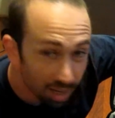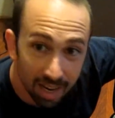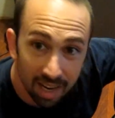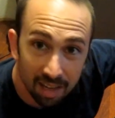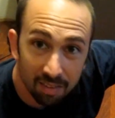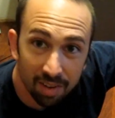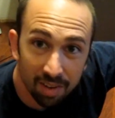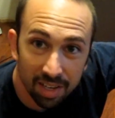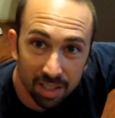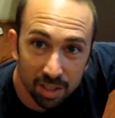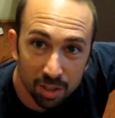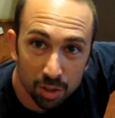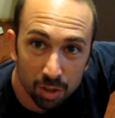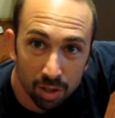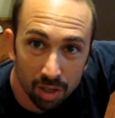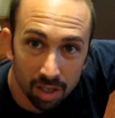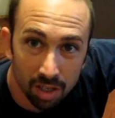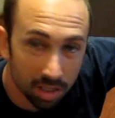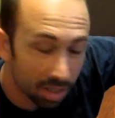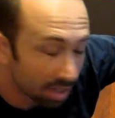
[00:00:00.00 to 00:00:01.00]
I have
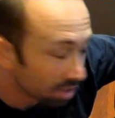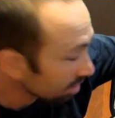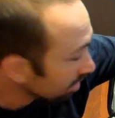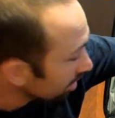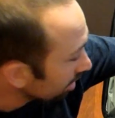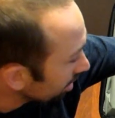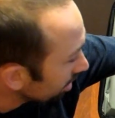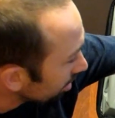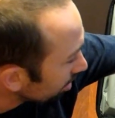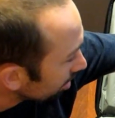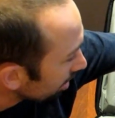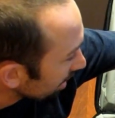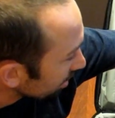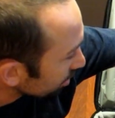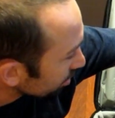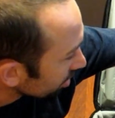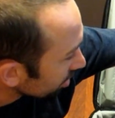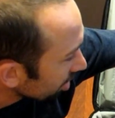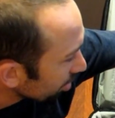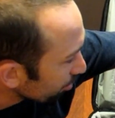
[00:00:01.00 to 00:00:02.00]
extra
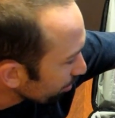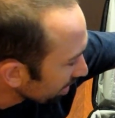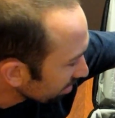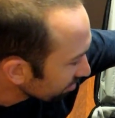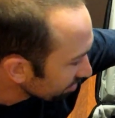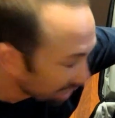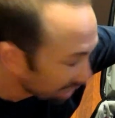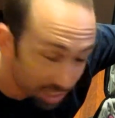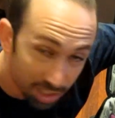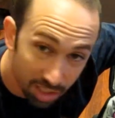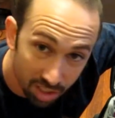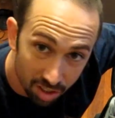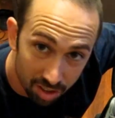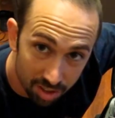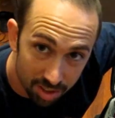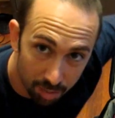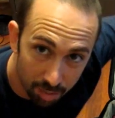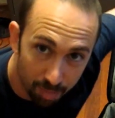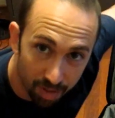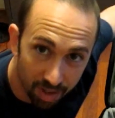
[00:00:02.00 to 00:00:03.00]
compact flash
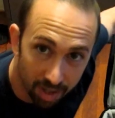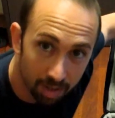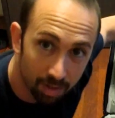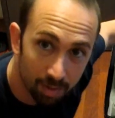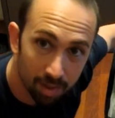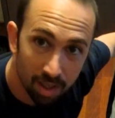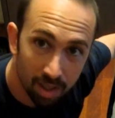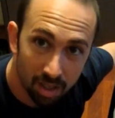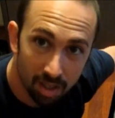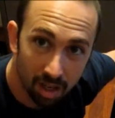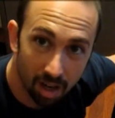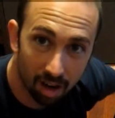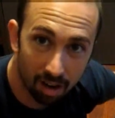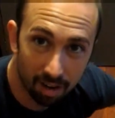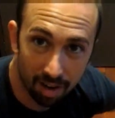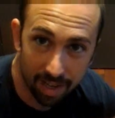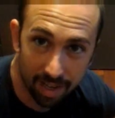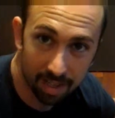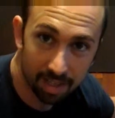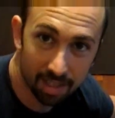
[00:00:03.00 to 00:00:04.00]
cards up there. All
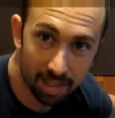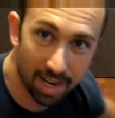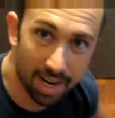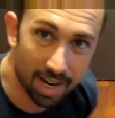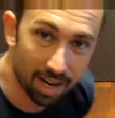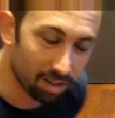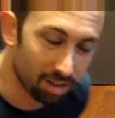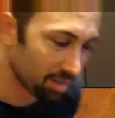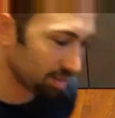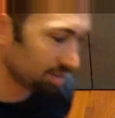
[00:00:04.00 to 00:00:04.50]
right, now